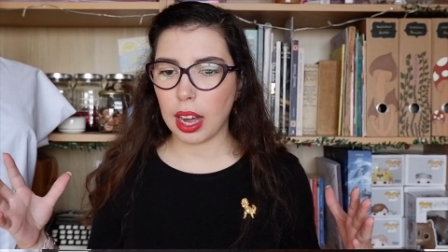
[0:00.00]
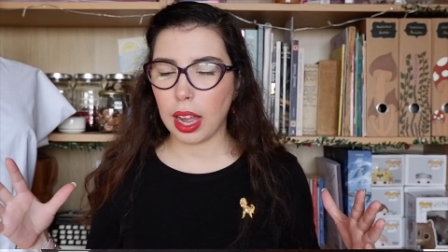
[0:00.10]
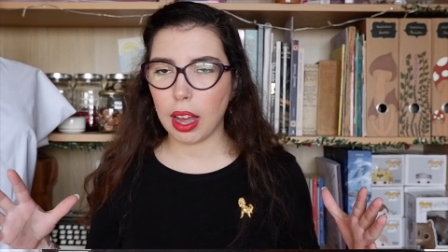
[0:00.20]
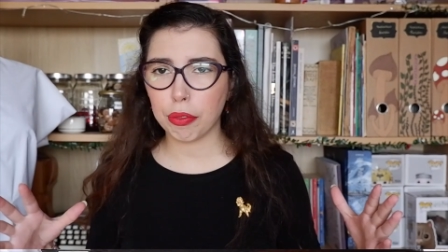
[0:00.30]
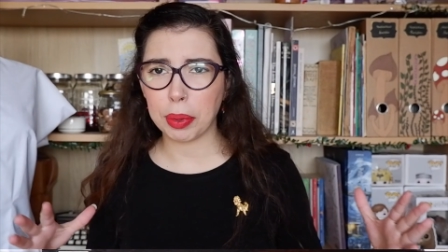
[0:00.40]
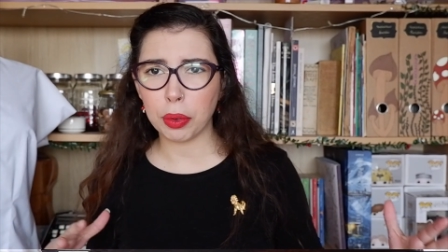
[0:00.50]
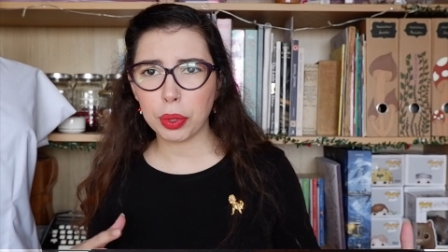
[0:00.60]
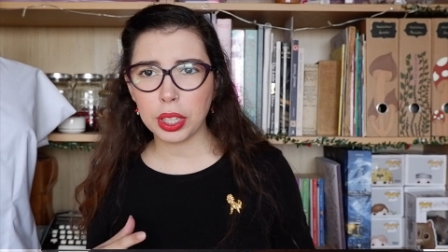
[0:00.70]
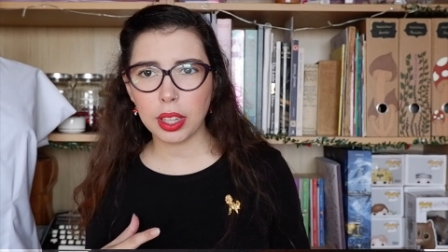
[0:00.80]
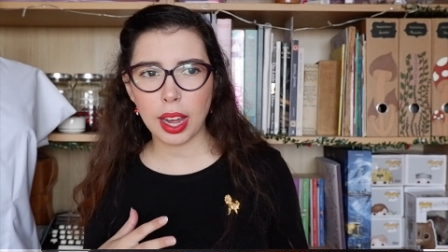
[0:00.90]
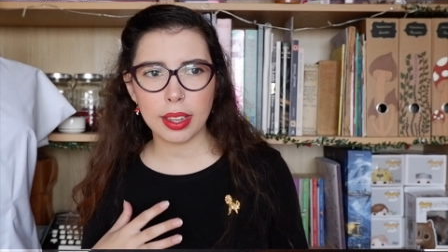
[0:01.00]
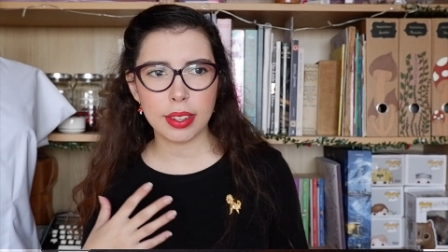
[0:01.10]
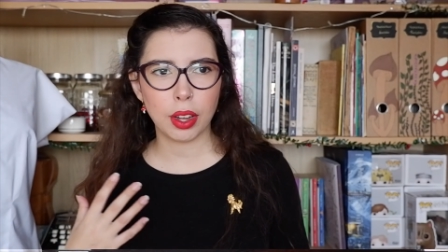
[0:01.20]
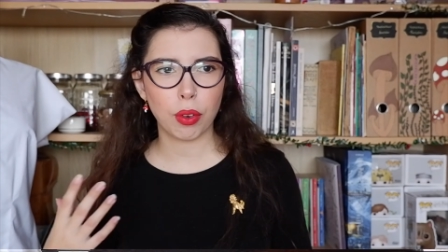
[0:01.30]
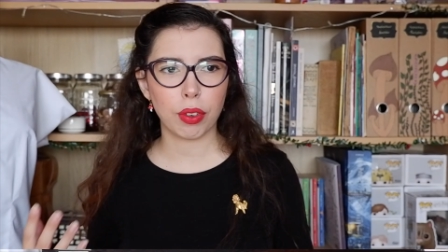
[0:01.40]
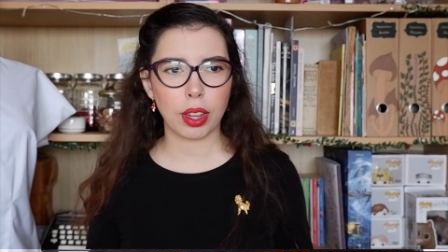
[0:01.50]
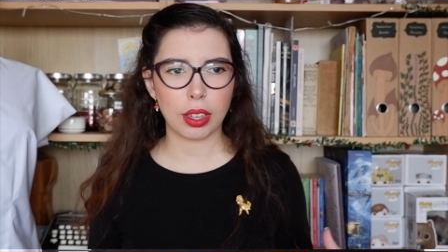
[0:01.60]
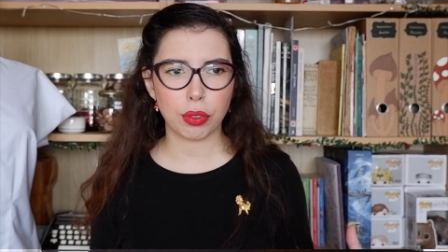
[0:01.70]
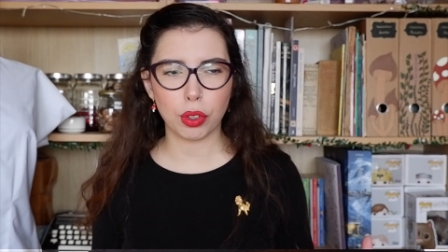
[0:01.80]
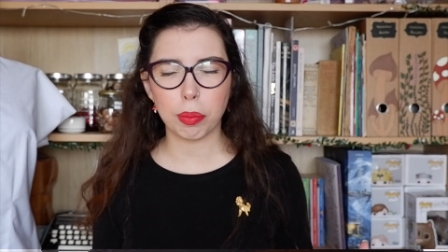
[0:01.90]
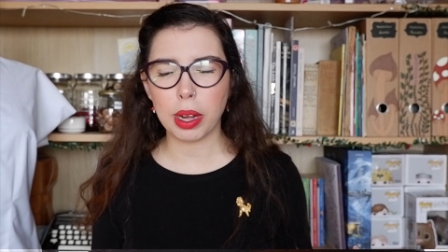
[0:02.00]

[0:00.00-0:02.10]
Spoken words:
I have been realizing over the last few